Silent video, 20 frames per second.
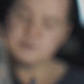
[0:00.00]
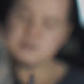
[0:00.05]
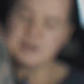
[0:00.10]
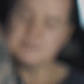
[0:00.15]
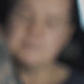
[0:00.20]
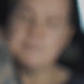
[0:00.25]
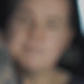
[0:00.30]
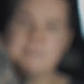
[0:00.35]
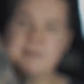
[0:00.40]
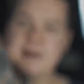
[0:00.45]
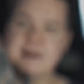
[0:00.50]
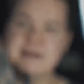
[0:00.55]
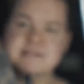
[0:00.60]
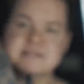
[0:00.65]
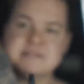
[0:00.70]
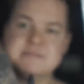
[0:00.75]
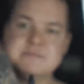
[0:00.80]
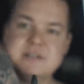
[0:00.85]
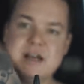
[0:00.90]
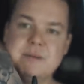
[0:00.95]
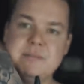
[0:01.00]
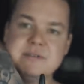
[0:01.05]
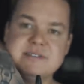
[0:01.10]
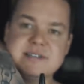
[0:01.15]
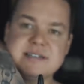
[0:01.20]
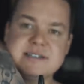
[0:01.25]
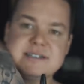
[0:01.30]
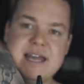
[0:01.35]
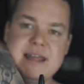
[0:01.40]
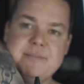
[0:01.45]
was I placed some double
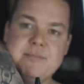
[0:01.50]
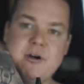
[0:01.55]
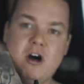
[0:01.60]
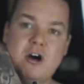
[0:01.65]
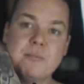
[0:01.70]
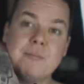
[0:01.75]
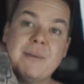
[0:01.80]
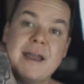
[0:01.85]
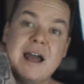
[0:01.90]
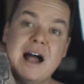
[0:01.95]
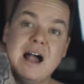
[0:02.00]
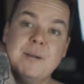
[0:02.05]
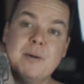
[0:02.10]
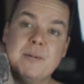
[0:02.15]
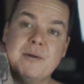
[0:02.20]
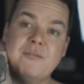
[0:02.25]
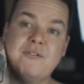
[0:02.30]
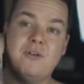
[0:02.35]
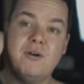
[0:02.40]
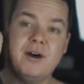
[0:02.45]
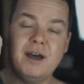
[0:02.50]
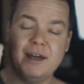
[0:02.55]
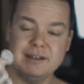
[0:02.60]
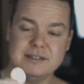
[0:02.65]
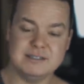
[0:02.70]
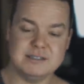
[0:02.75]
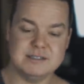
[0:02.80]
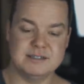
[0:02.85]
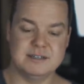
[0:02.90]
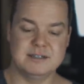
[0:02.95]
stick tape on my elbow
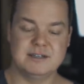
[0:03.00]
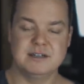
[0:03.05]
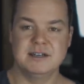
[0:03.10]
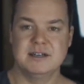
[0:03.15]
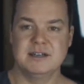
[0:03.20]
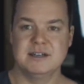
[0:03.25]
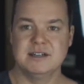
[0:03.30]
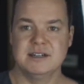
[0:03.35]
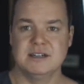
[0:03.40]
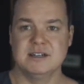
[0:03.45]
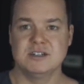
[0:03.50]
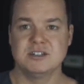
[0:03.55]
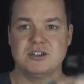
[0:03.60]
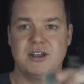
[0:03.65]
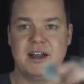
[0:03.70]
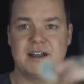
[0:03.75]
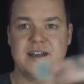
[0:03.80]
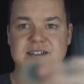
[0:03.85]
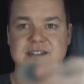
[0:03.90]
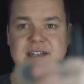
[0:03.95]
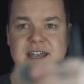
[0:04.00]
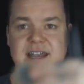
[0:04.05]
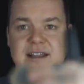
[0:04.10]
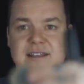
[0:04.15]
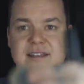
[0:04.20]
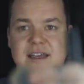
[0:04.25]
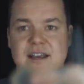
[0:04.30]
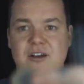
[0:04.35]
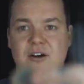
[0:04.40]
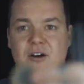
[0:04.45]
beforehand so I could
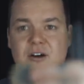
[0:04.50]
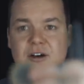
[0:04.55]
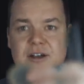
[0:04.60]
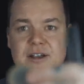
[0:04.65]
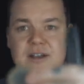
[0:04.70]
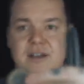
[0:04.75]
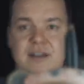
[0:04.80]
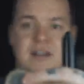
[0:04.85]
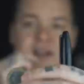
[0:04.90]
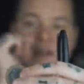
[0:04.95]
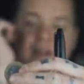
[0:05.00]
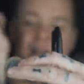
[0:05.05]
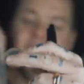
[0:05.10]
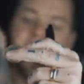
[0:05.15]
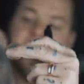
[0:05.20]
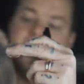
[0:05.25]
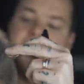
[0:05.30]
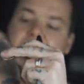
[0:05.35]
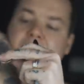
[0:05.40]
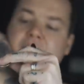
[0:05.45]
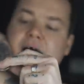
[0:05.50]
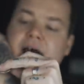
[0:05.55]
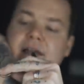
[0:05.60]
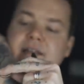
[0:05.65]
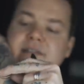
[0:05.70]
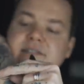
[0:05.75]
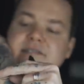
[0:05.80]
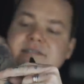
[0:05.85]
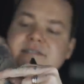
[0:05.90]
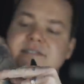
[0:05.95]
take their coin
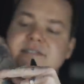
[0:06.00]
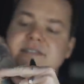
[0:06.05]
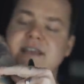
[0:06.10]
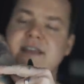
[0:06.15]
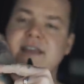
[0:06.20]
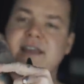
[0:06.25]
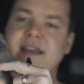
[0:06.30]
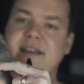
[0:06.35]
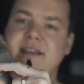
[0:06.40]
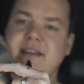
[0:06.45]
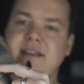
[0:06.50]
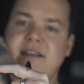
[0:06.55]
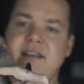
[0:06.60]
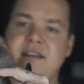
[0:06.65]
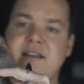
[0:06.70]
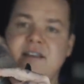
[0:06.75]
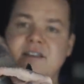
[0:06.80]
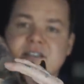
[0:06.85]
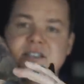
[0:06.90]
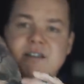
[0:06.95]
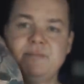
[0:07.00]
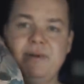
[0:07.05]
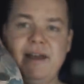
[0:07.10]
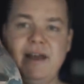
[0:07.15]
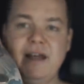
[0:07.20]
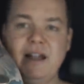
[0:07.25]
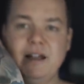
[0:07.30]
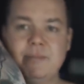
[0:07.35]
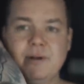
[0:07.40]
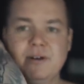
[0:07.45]
and stick it to my
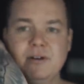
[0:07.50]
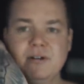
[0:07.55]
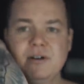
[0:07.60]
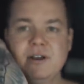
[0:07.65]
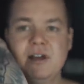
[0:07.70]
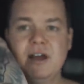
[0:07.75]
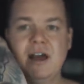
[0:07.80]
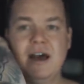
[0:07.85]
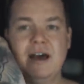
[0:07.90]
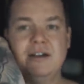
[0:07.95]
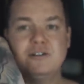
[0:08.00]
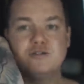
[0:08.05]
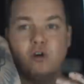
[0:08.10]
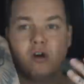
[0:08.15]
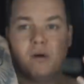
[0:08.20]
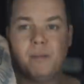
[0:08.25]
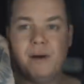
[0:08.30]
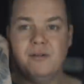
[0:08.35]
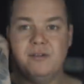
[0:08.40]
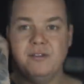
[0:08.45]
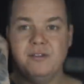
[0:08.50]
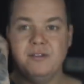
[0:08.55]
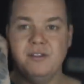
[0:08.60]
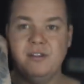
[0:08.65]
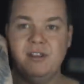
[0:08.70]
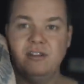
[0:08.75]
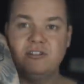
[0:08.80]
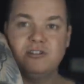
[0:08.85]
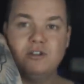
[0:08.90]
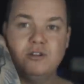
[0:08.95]
elbow and talk
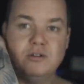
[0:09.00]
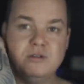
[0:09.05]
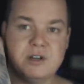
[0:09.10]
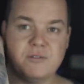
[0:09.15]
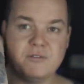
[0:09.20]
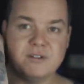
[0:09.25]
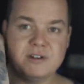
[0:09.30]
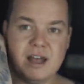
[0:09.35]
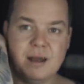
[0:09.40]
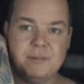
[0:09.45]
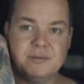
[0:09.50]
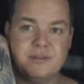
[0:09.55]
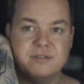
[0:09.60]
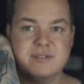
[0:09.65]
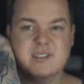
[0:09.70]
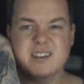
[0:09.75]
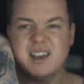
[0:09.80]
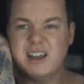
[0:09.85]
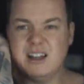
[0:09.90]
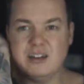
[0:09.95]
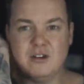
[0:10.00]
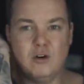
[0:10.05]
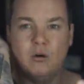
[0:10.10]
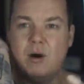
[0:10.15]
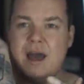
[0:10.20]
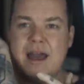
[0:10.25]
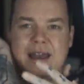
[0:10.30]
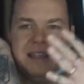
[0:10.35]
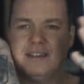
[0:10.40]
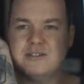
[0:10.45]
about there's two different types of skill
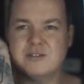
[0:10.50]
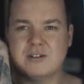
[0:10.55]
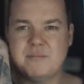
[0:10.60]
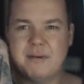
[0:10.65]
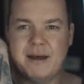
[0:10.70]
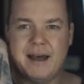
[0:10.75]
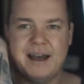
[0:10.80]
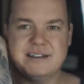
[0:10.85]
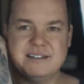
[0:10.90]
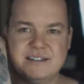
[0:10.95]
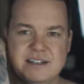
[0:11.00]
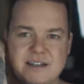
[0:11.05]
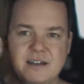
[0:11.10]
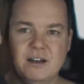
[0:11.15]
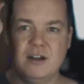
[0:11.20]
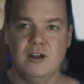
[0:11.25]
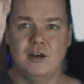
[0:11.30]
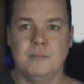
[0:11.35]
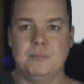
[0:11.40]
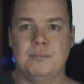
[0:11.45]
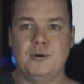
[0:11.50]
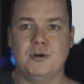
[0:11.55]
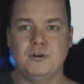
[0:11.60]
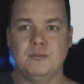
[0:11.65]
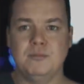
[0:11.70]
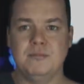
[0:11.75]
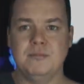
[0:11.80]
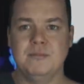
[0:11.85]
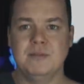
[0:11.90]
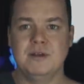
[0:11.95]
or any sort of patter.
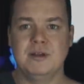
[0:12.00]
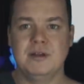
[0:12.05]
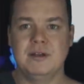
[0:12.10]
Boom,